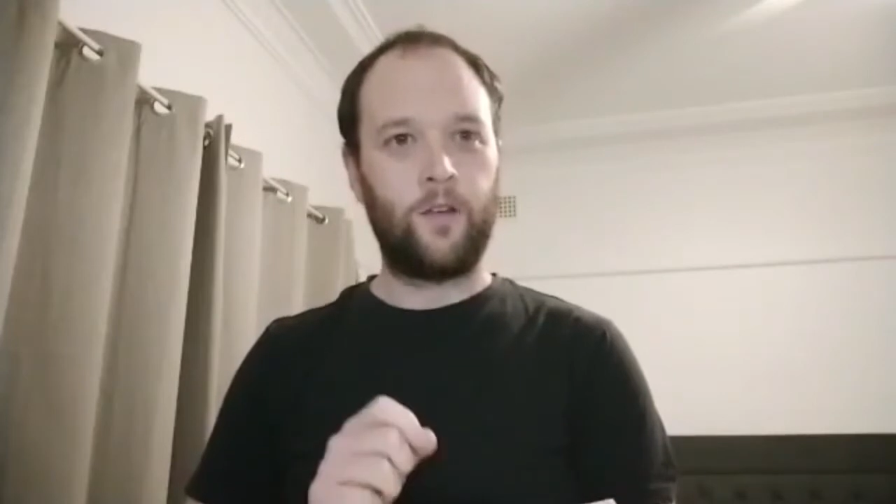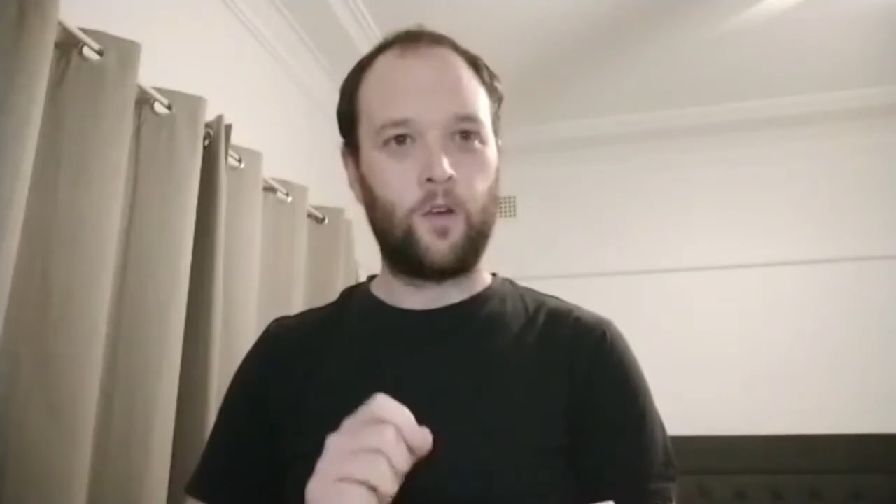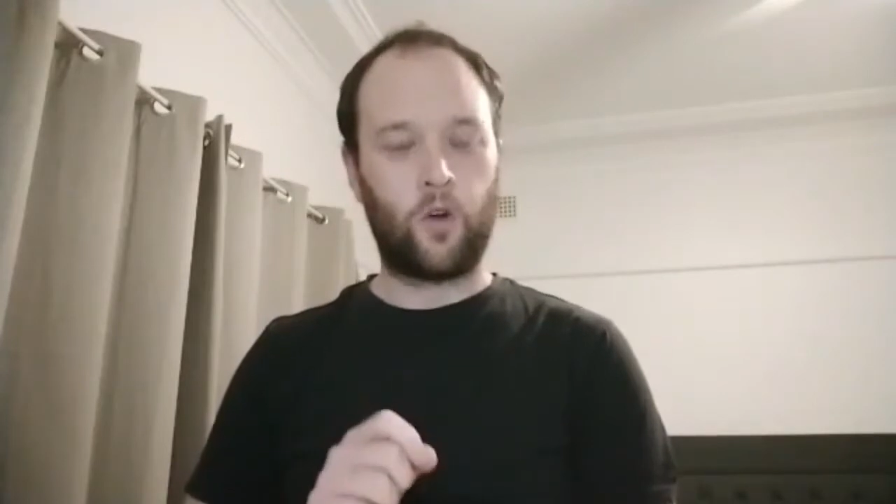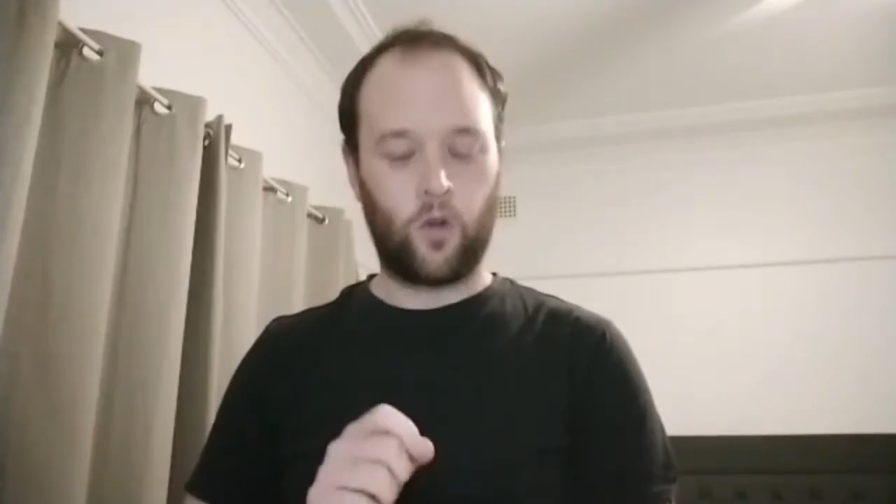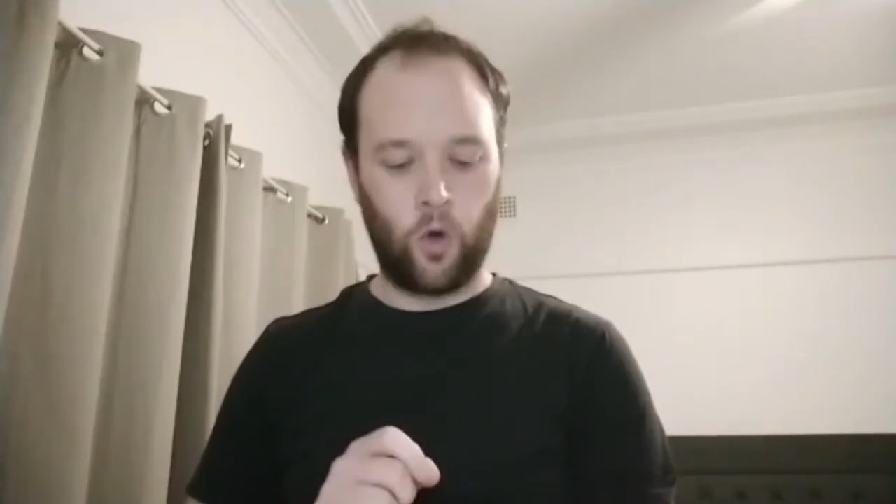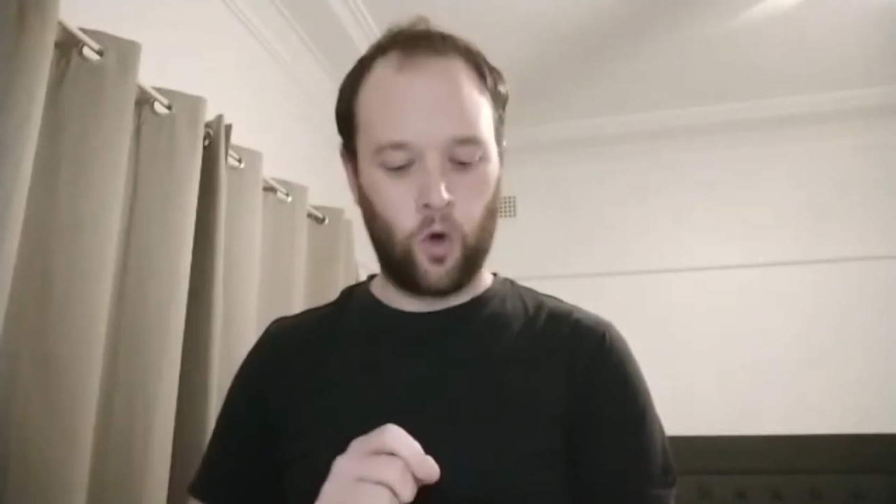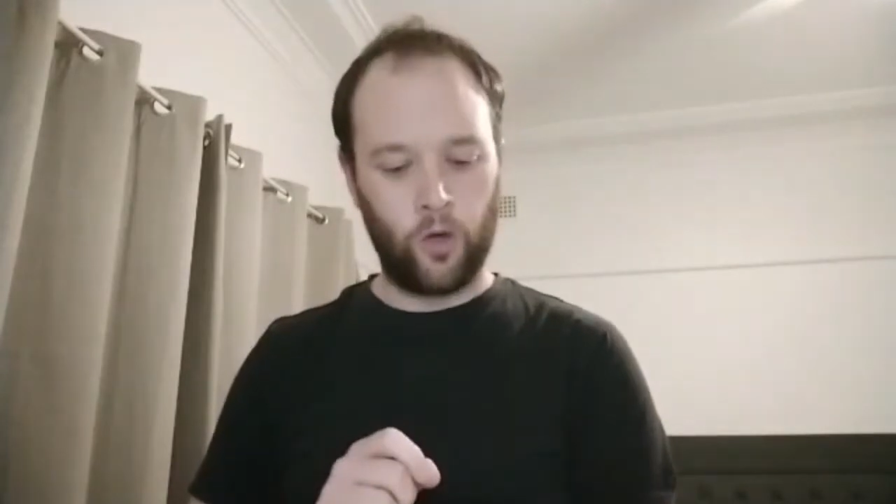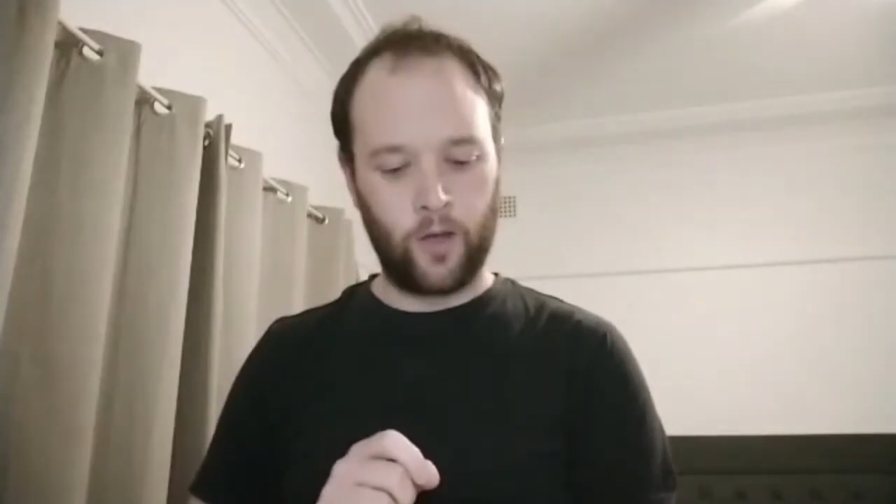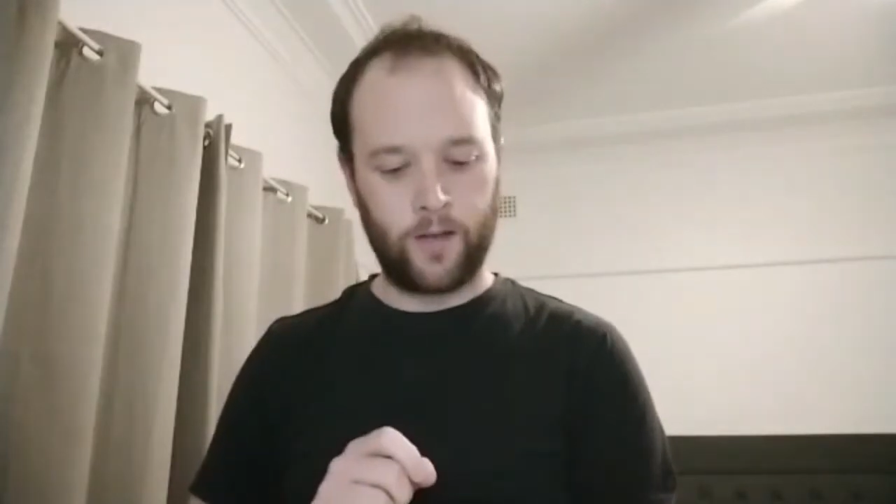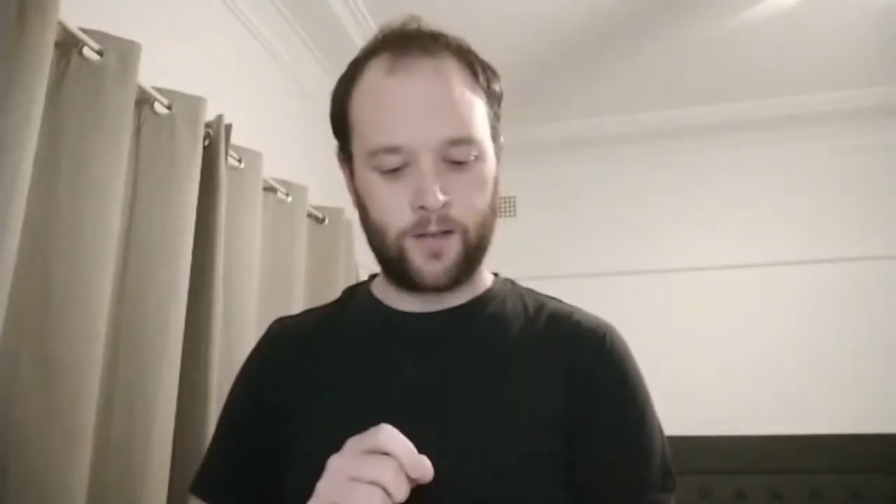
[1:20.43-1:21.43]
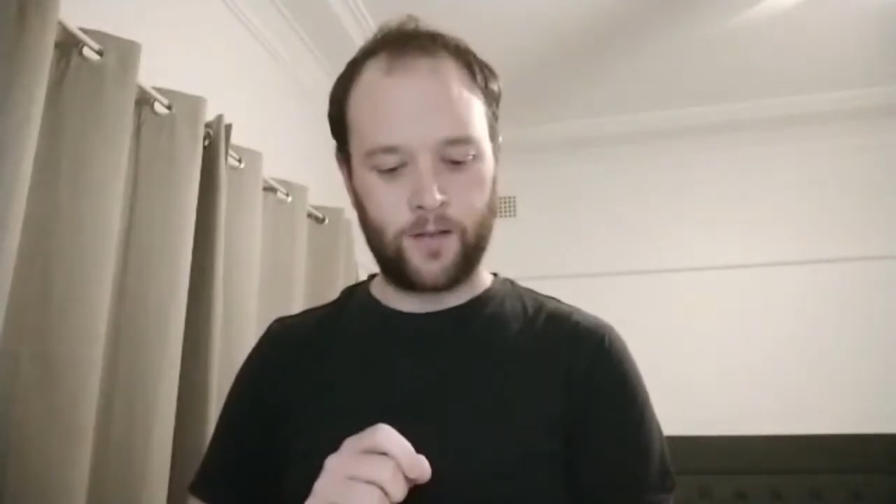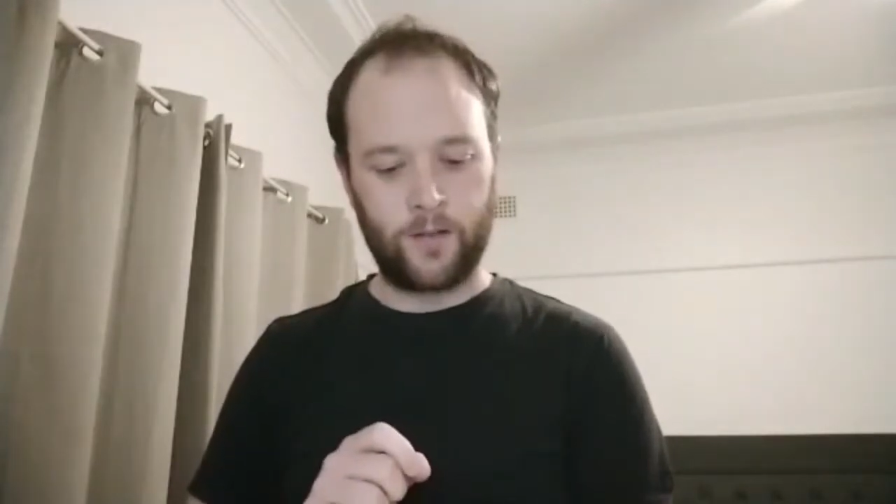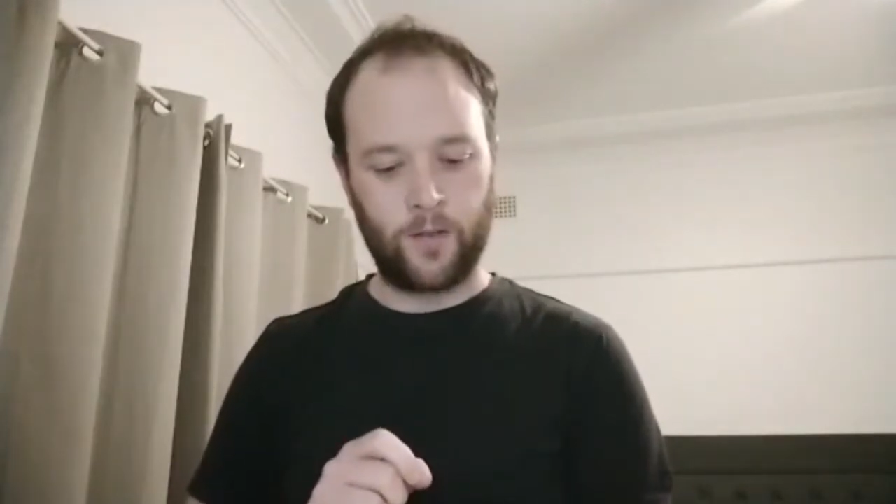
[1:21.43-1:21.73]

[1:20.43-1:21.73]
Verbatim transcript: not call us